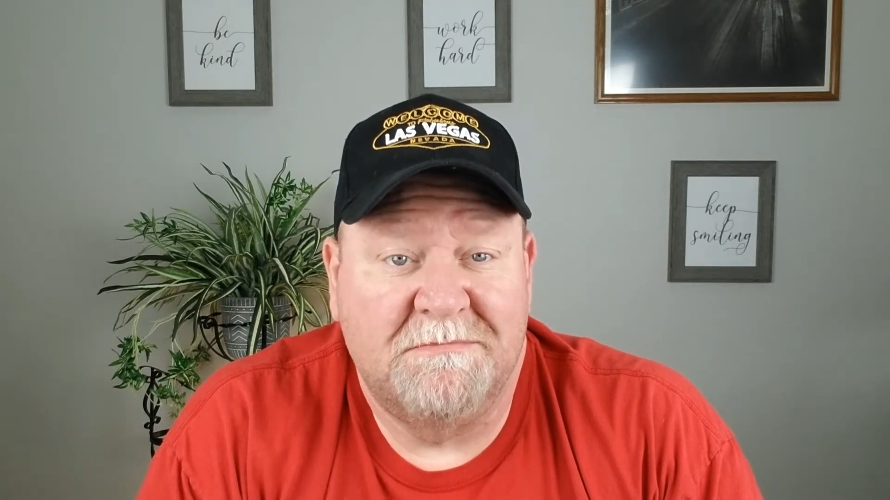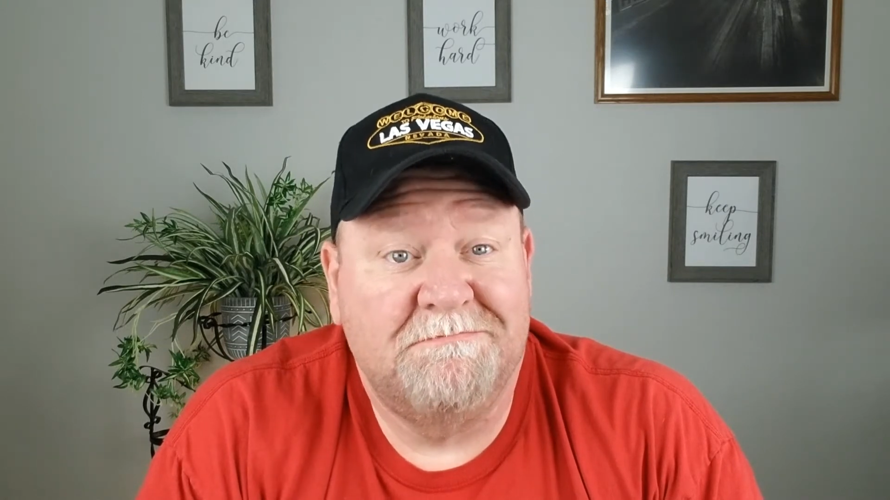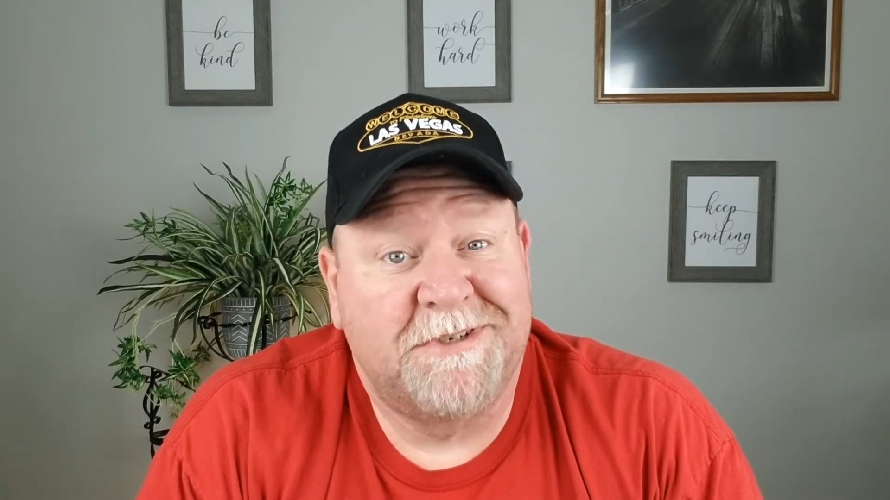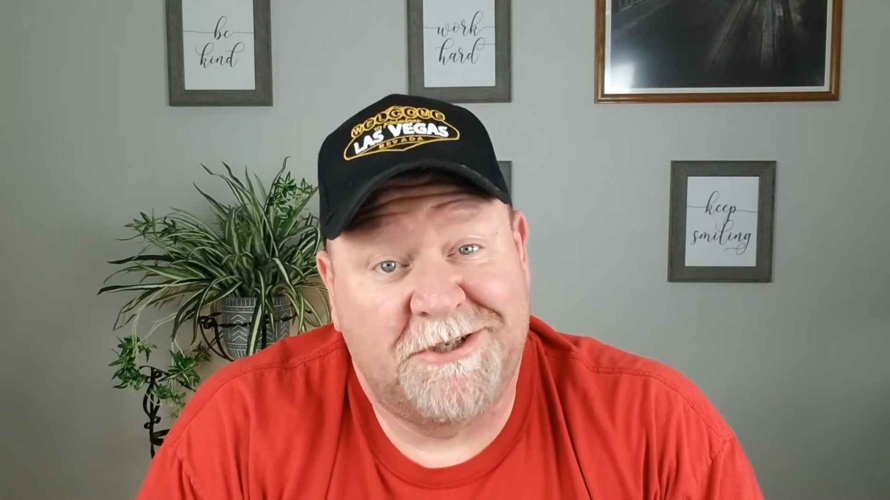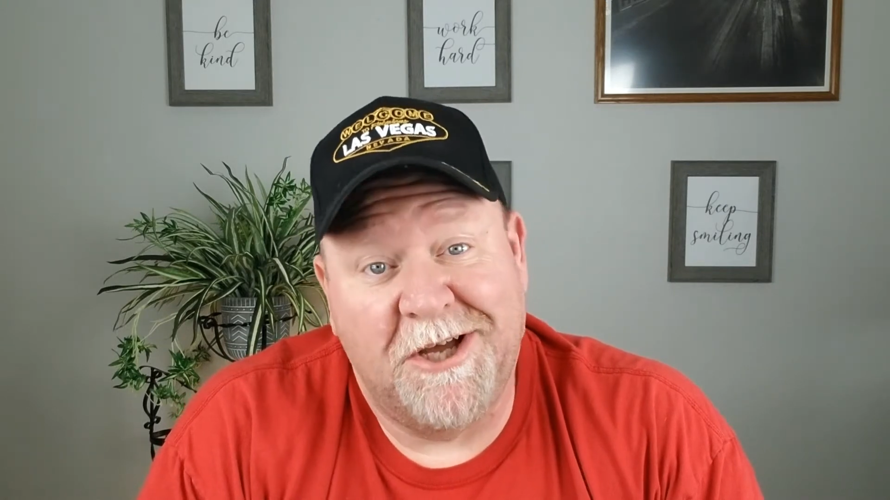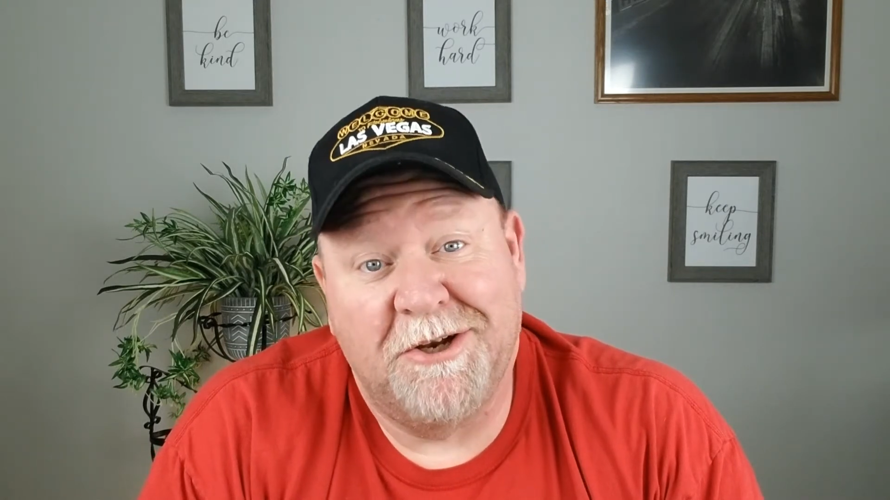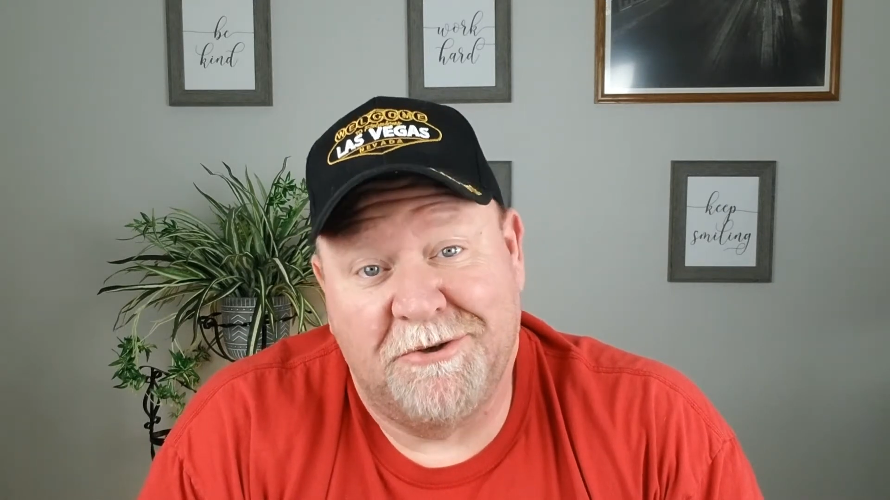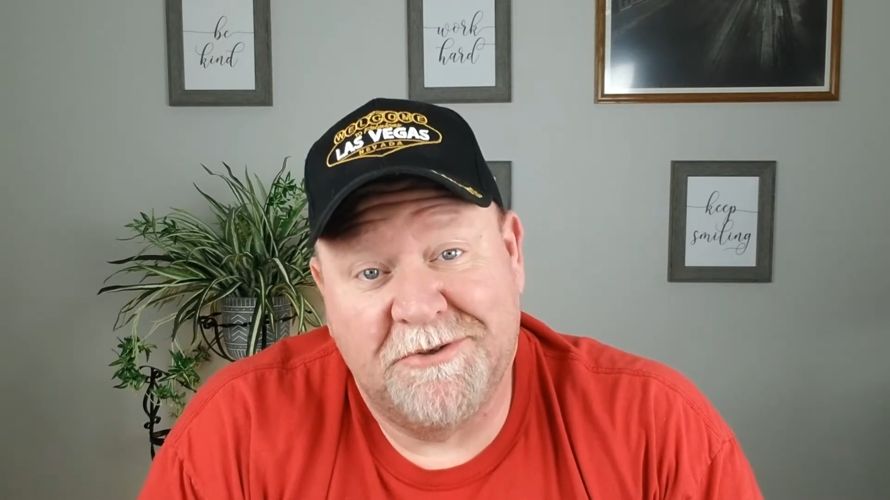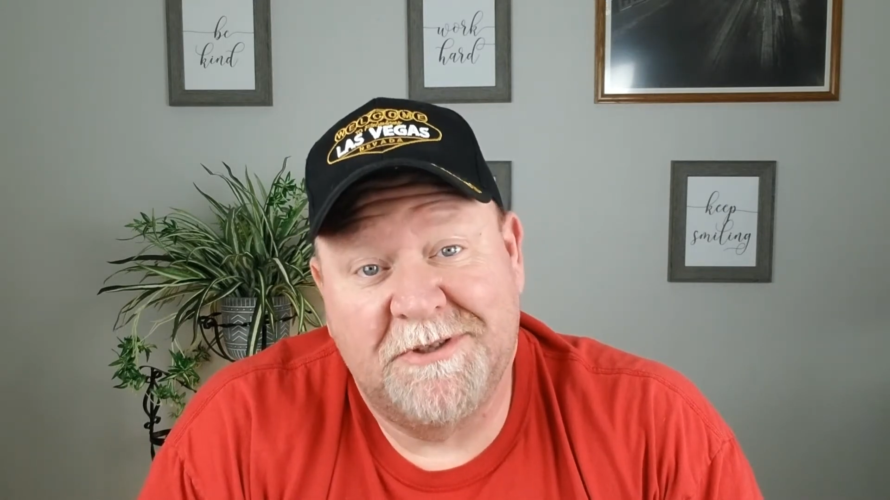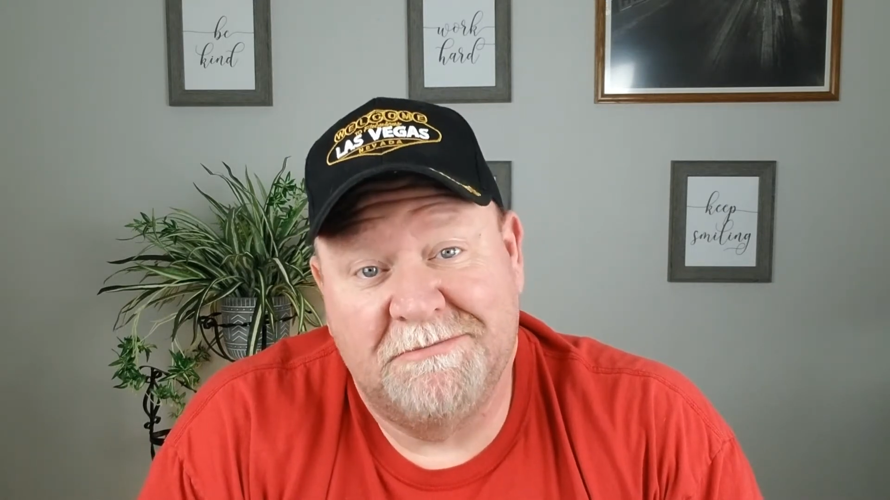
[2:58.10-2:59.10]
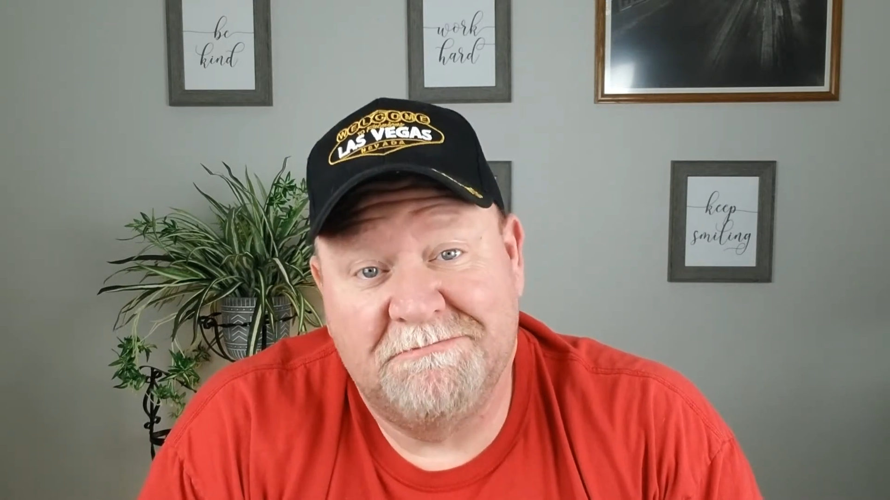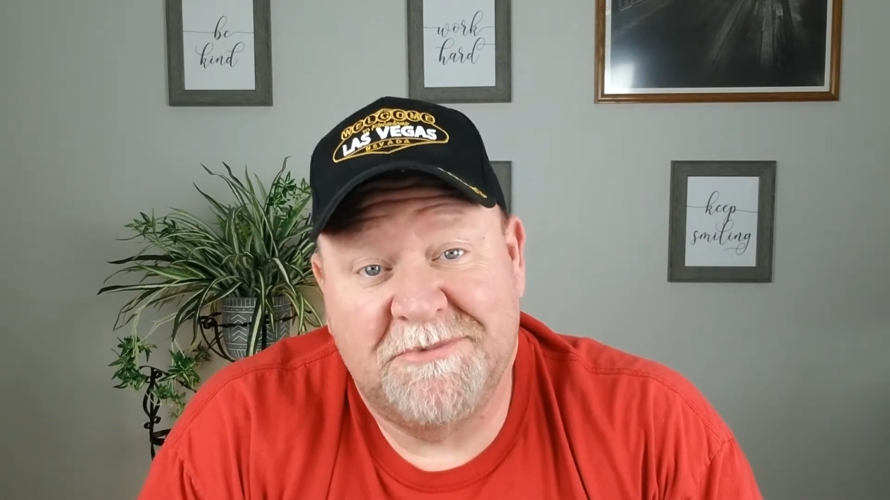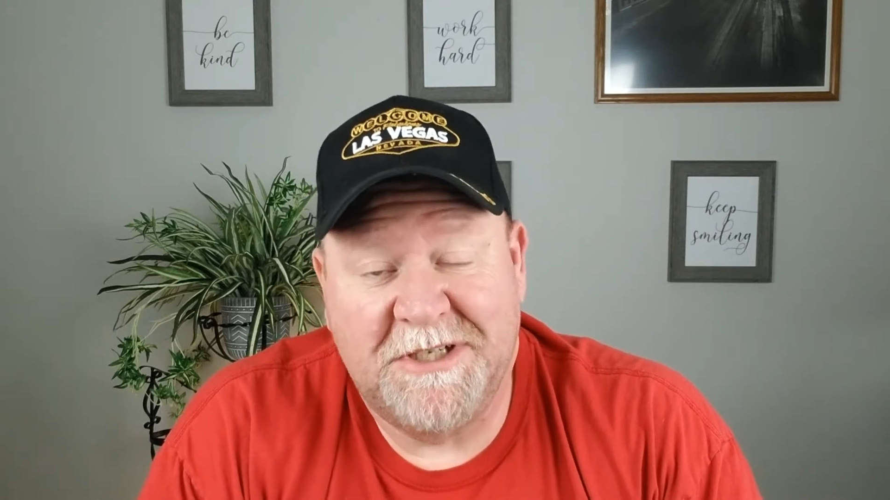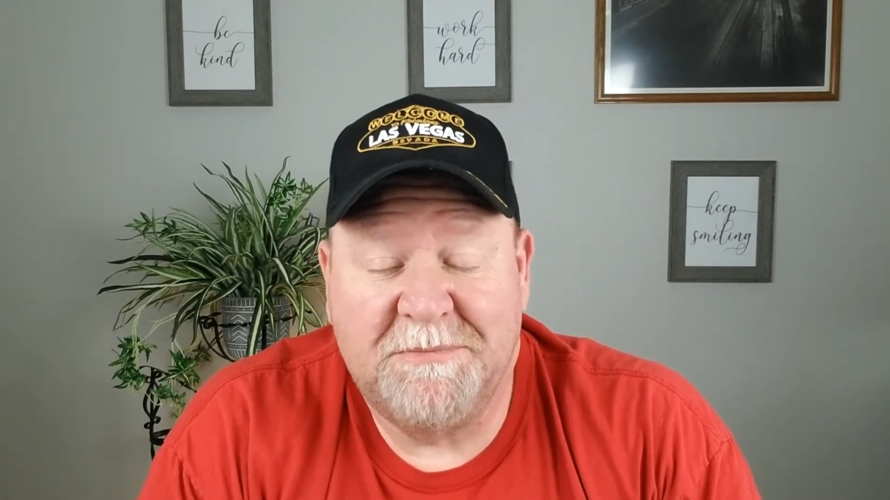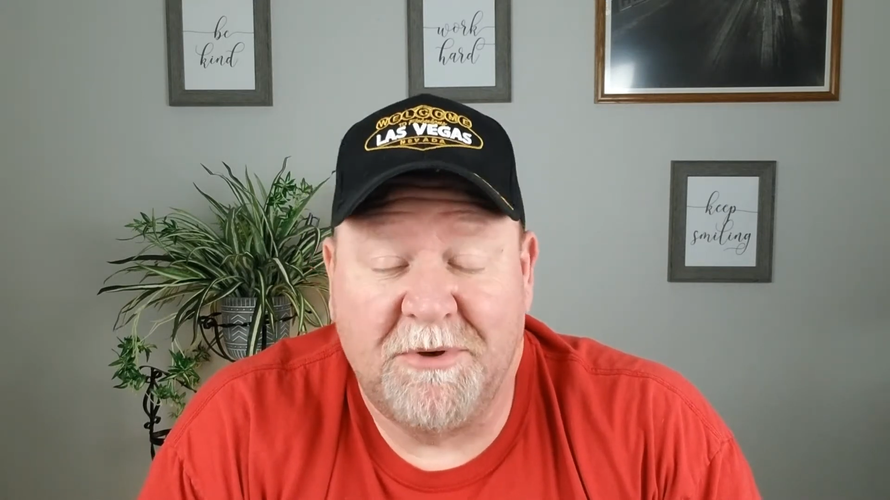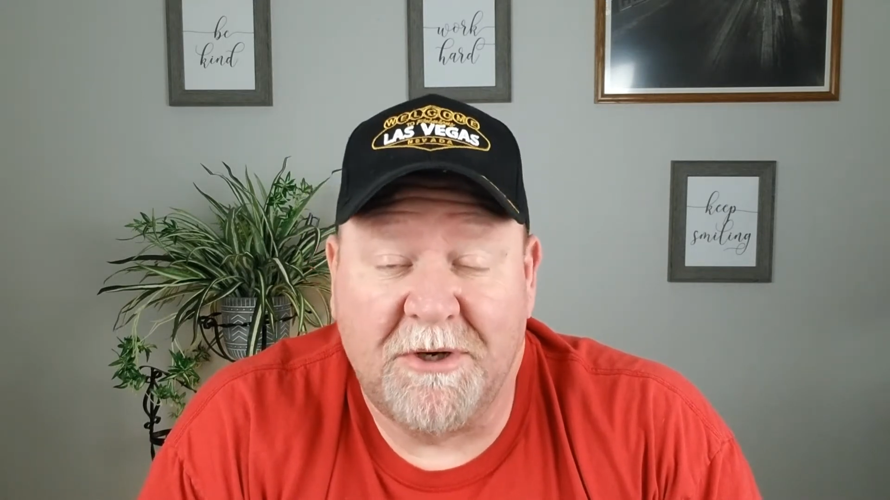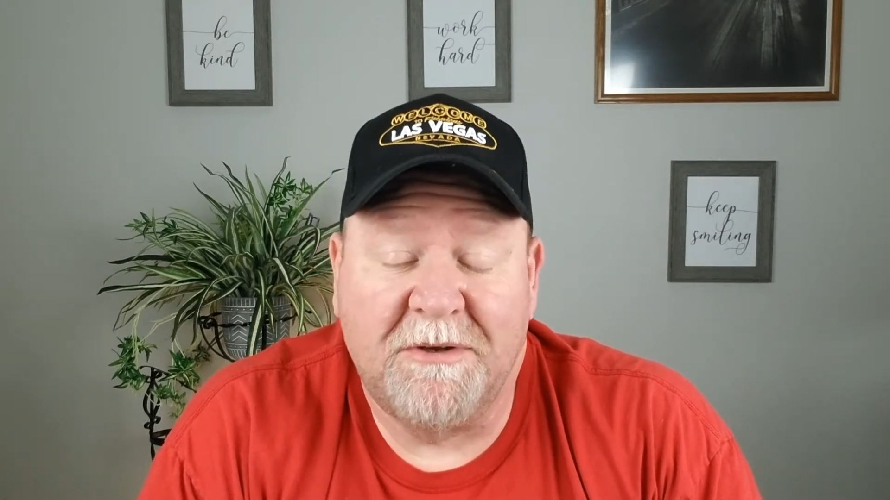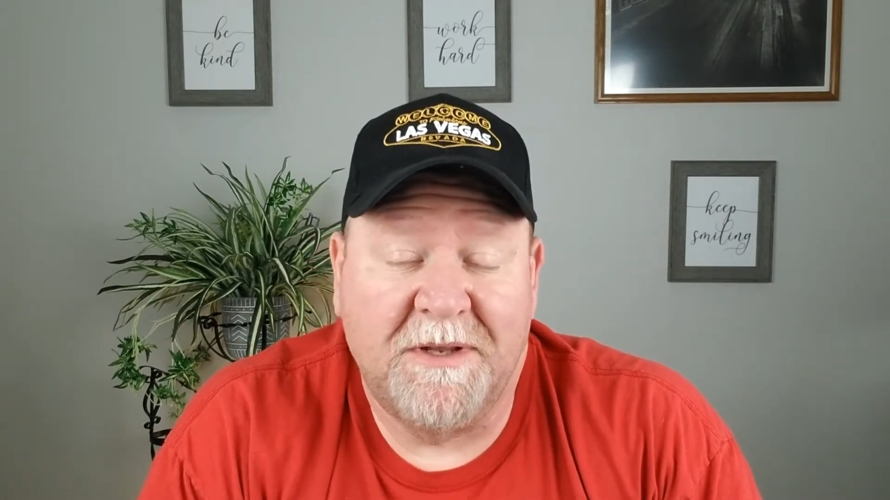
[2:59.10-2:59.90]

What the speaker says: McDonald's cheeseburger